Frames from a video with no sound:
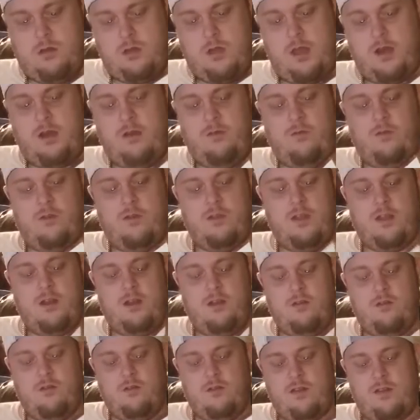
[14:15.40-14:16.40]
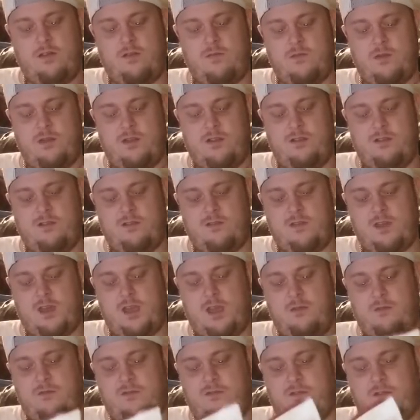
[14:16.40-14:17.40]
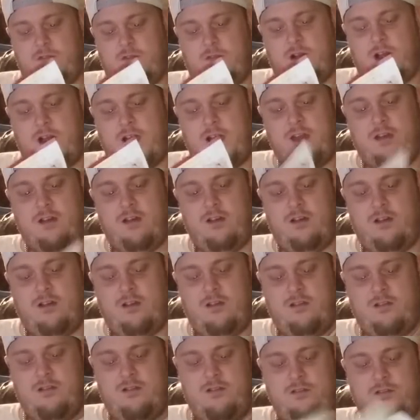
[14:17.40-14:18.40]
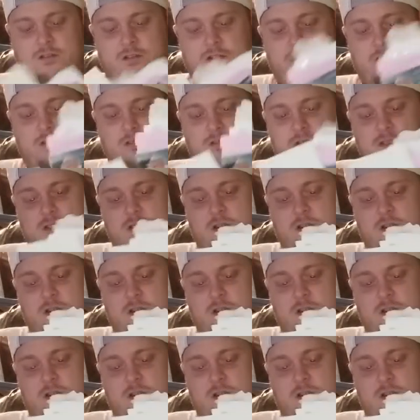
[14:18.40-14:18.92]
Anyone that know has been in this game for a while knows to